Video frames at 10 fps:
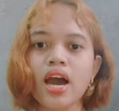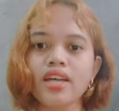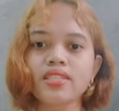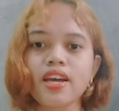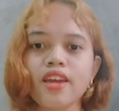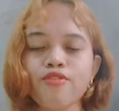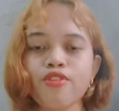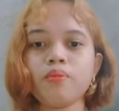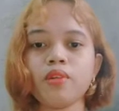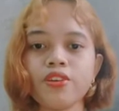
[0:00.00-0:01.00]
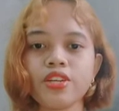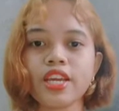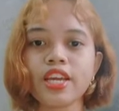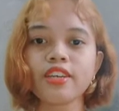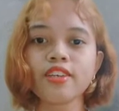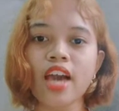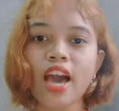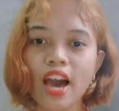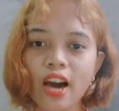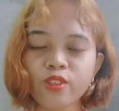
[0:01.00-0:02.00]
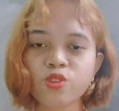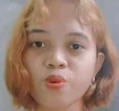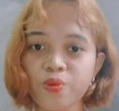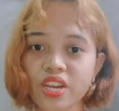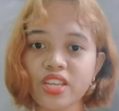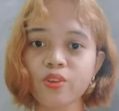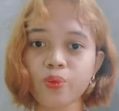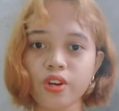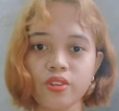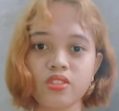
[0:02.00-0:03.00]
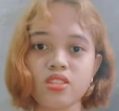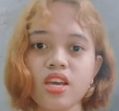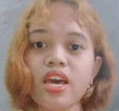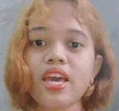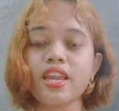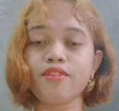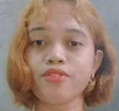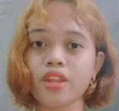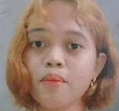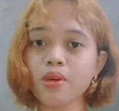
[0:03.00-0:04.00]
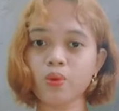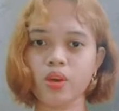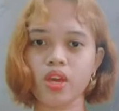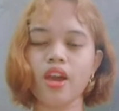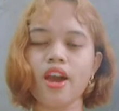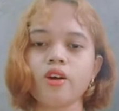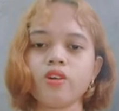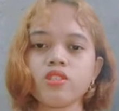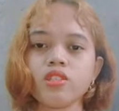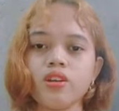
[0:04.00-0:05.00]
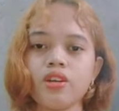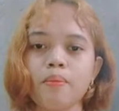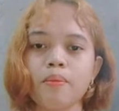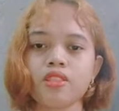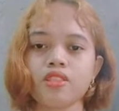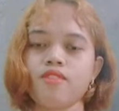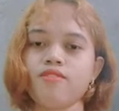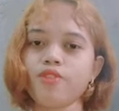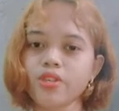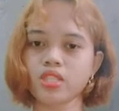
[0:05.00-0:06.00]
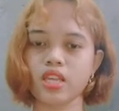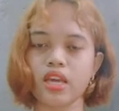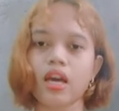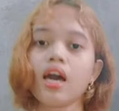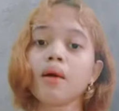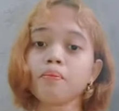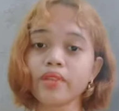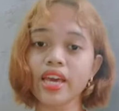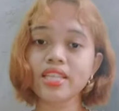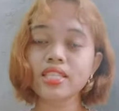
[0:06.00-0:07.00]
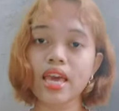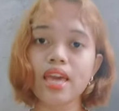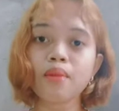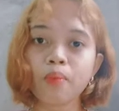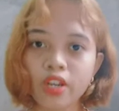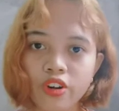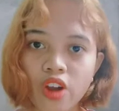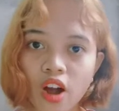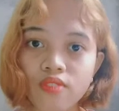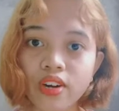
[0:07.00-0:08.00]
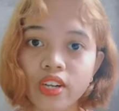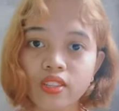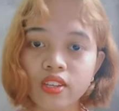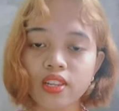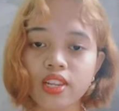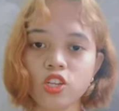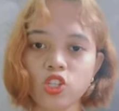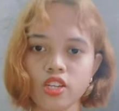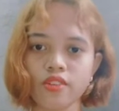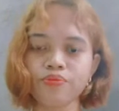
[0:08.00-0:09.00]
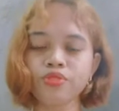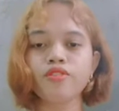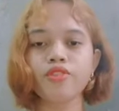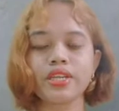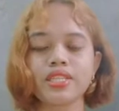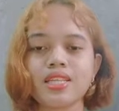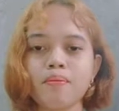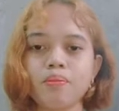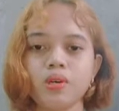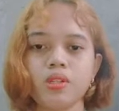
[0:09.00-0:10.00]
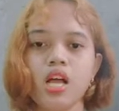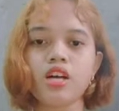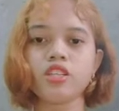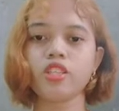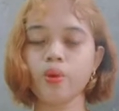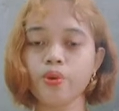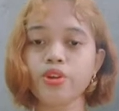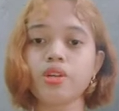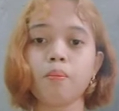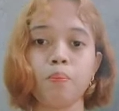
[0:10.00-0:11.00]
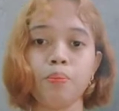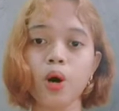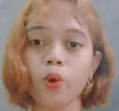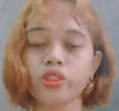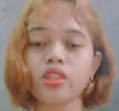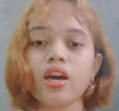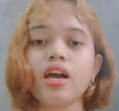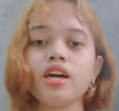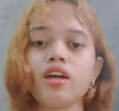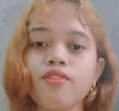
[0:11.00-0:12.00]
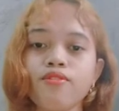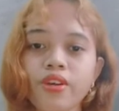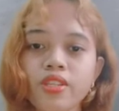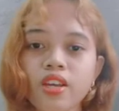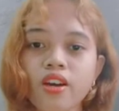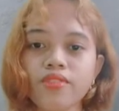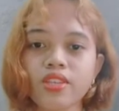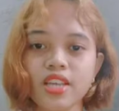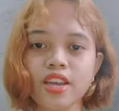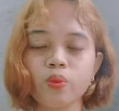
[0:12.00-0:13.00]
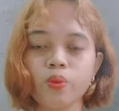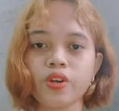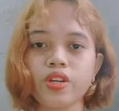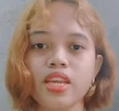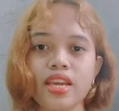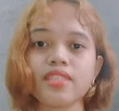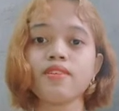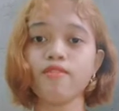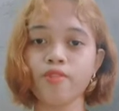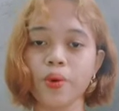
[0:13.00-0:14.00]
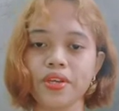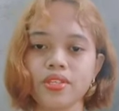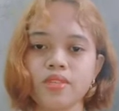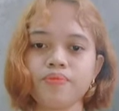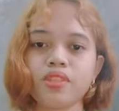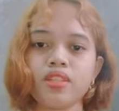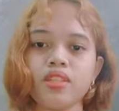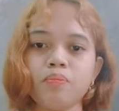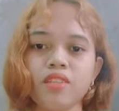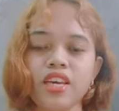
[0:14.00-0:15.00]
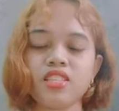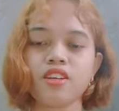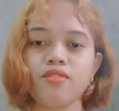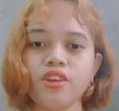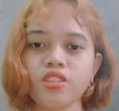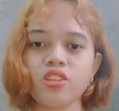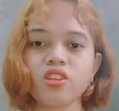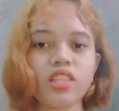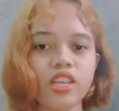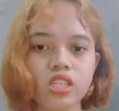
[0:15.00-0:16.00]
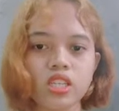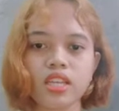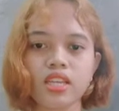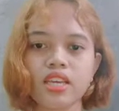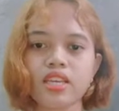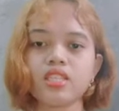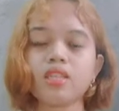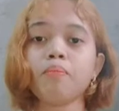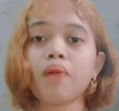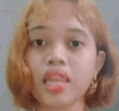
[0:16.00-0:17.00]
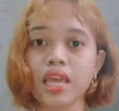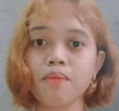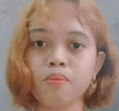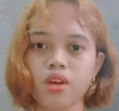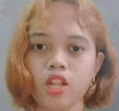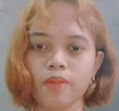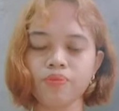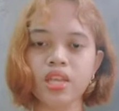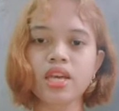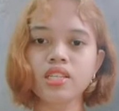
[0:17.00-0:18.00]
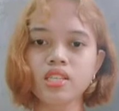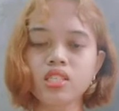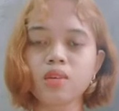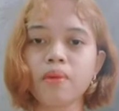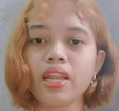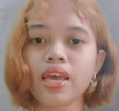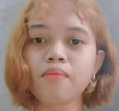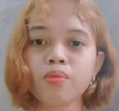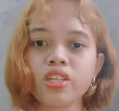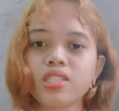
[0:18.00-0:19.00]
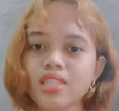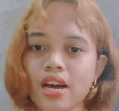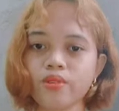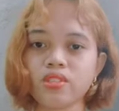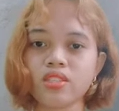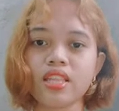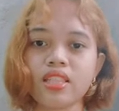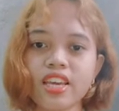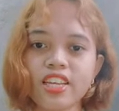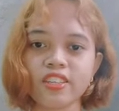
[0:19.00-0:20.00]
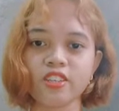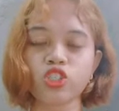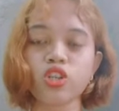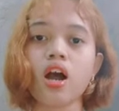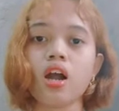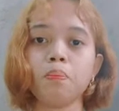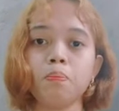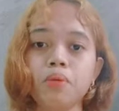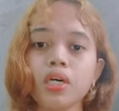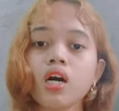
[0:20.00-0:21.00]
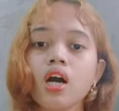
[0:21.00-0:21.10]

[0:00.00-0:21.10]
Aside from learning how to read the words in a phonemic way, I also learn about the voicing, place, and manner of articulation. For example, the word both. The voicing of the said word is voice. The place of articulation is bilabial, since the bilabial sounds in English are b,